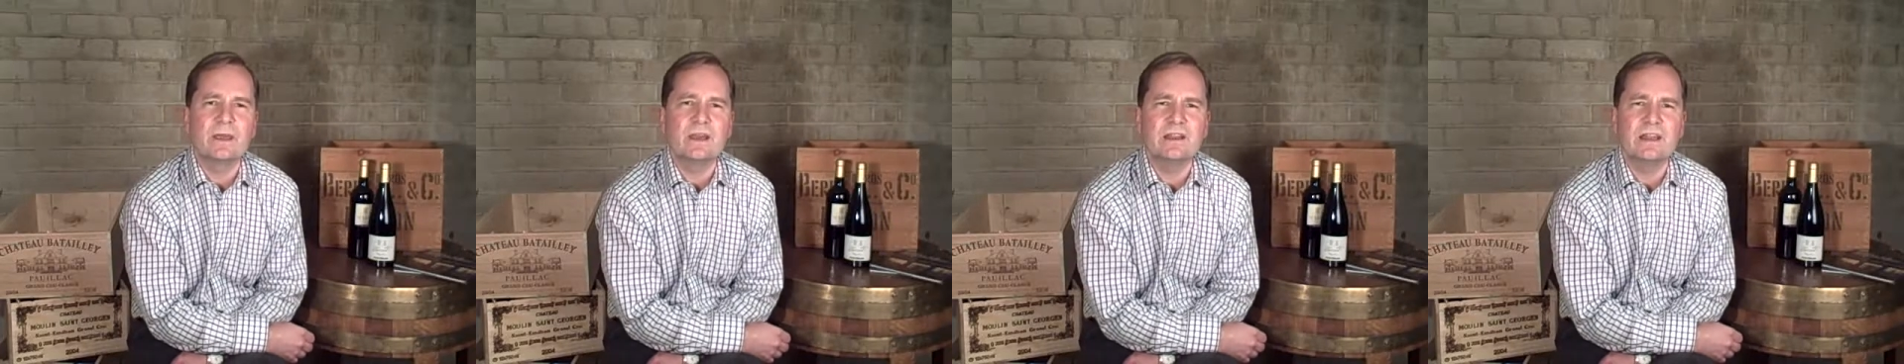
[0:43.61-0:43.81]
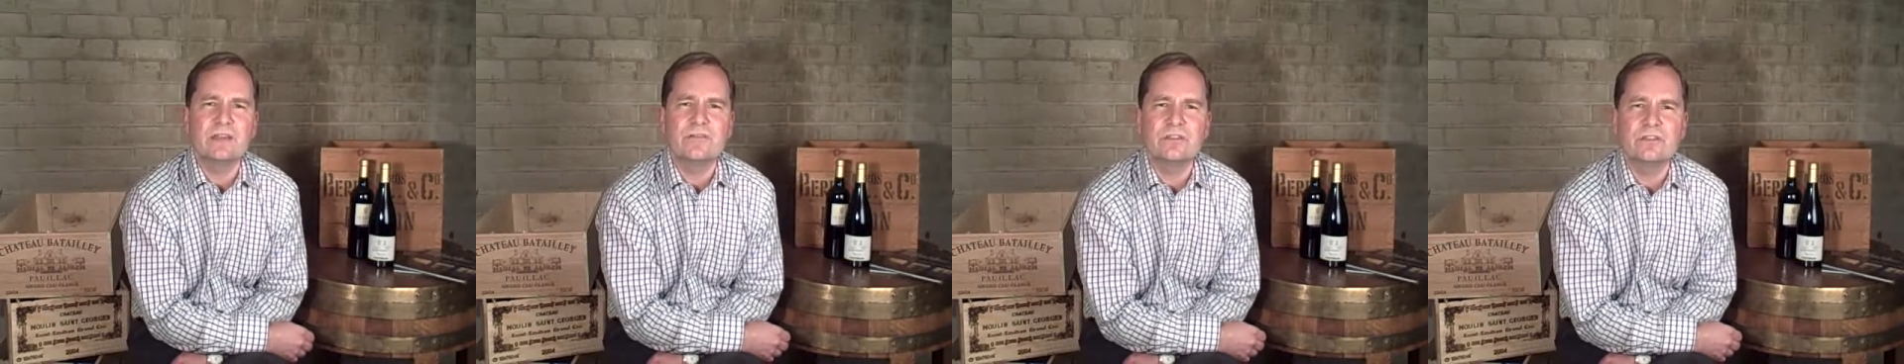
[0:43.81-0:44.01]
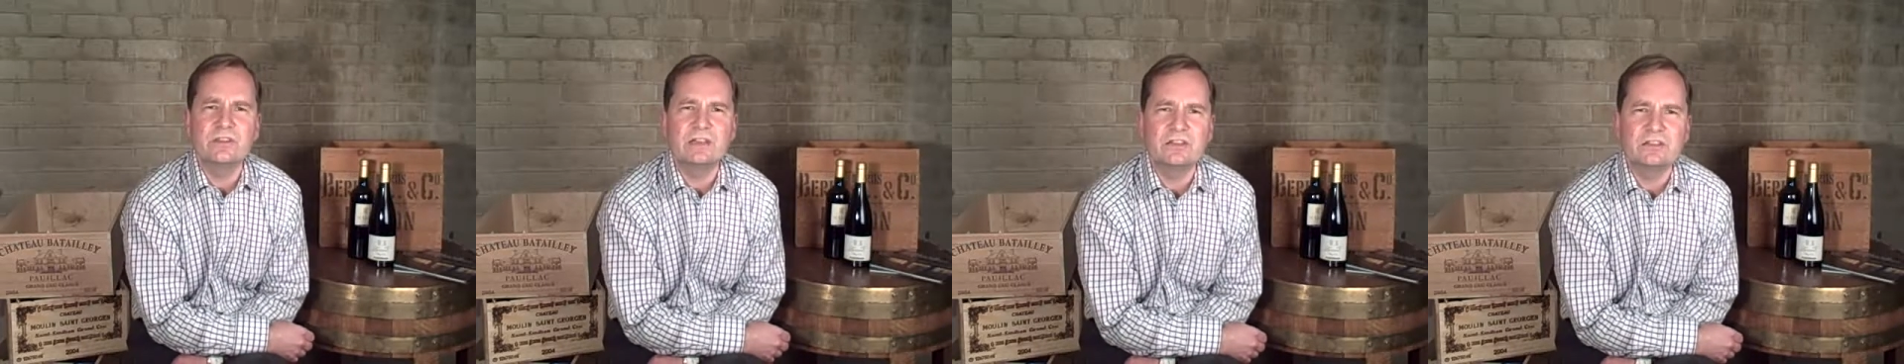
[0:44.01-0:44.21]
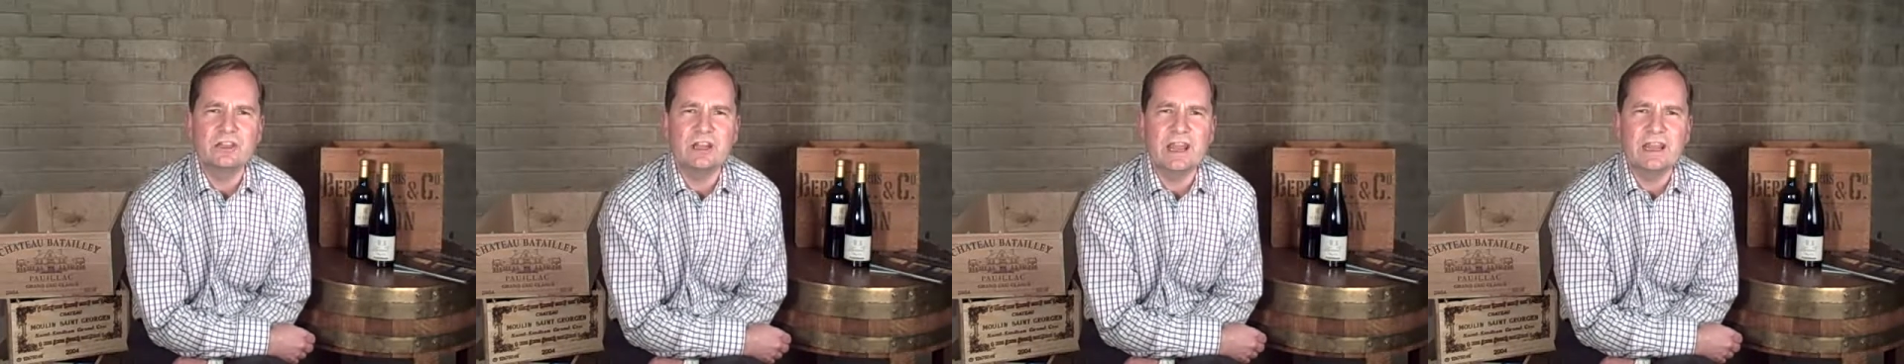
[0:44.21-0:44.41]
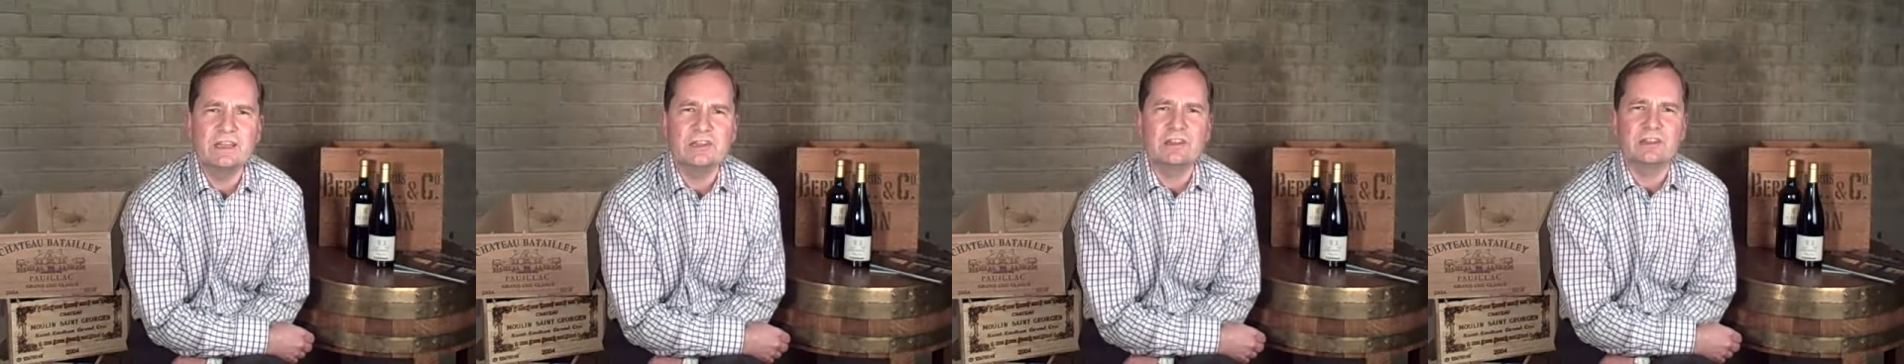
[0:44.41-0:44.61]
and everything
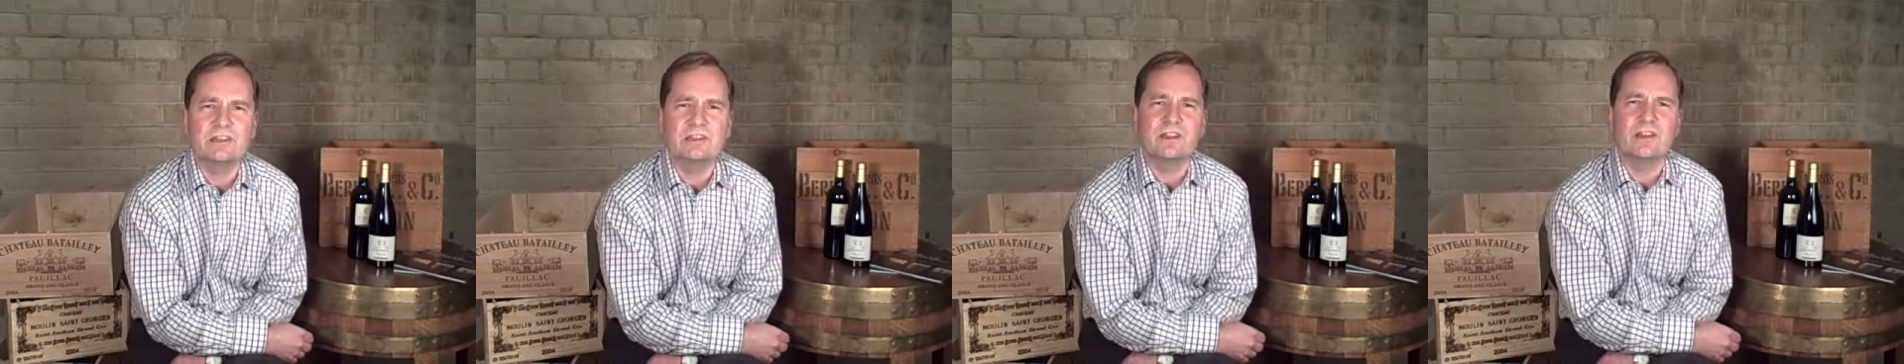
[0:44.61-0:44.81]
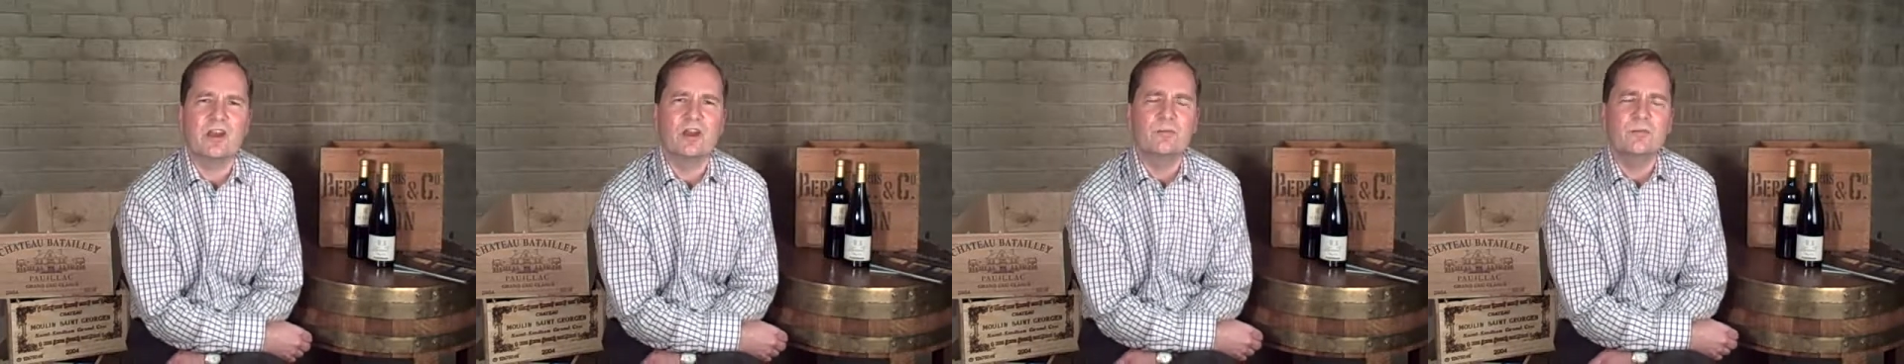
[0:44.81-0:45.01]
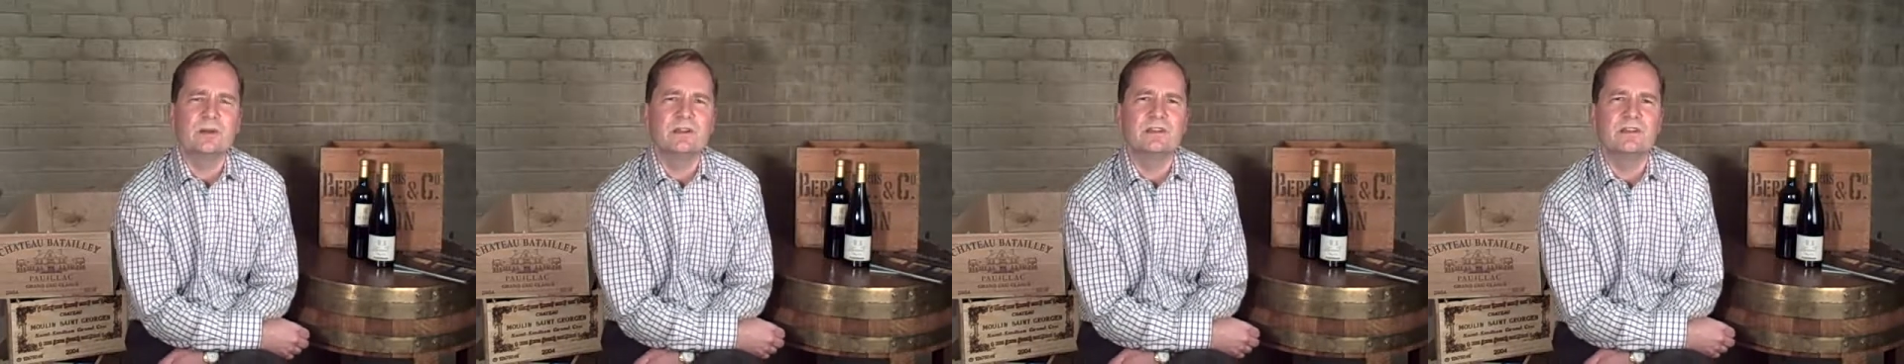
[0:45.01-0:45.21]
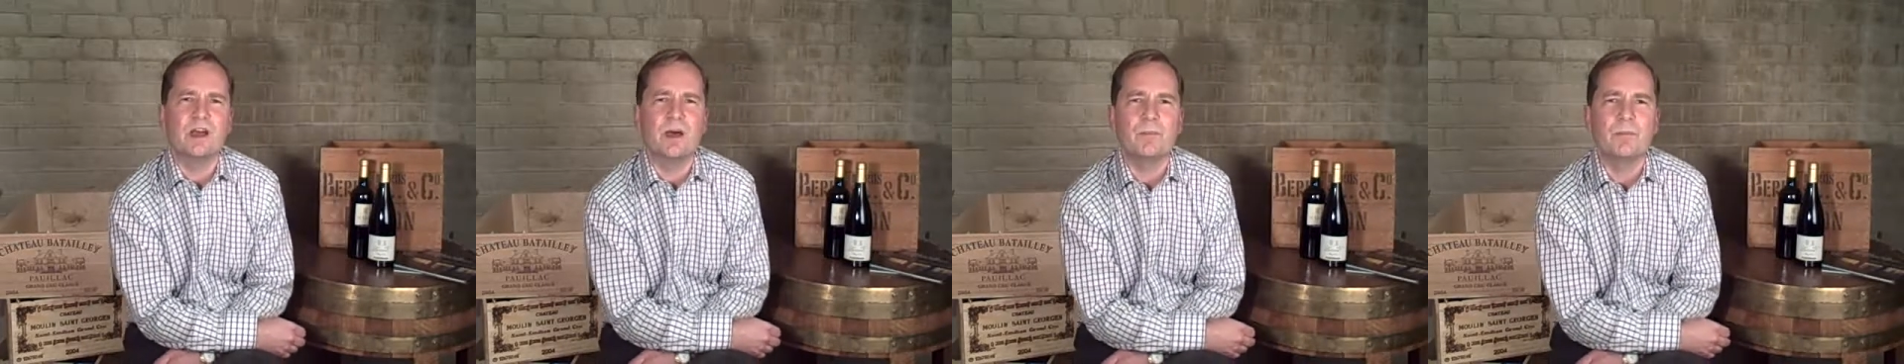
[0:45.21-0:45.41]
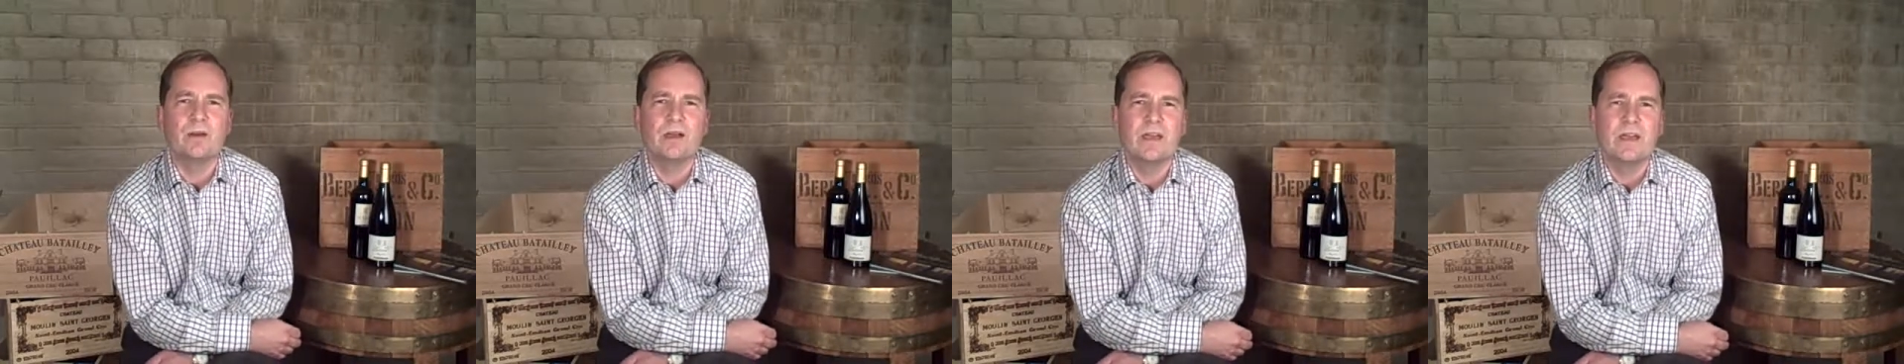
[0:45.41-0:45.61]
changes. It opens
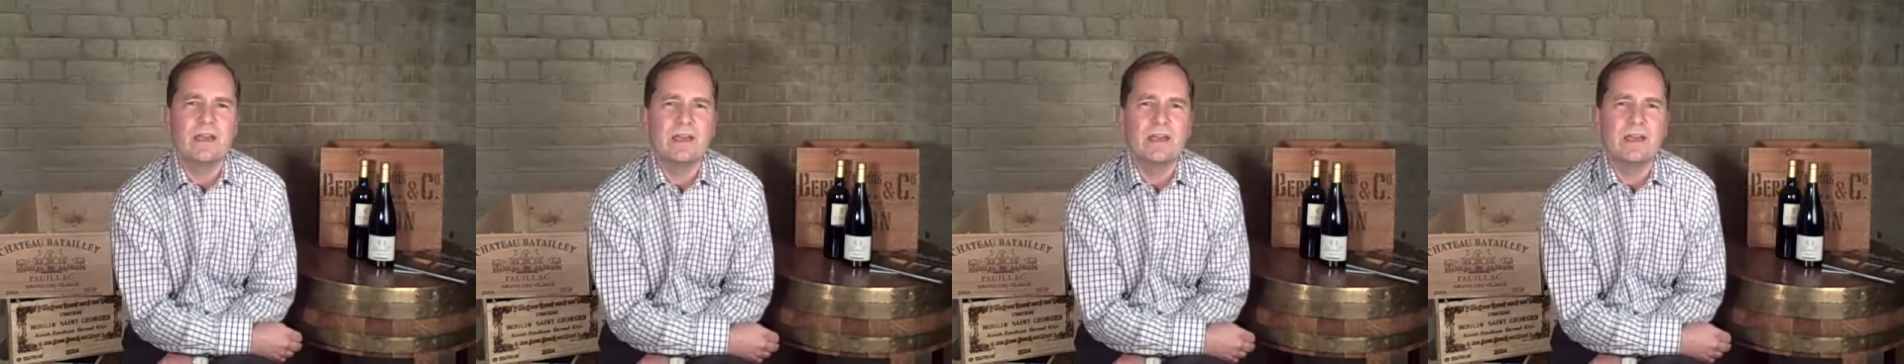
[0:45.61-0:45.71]
up,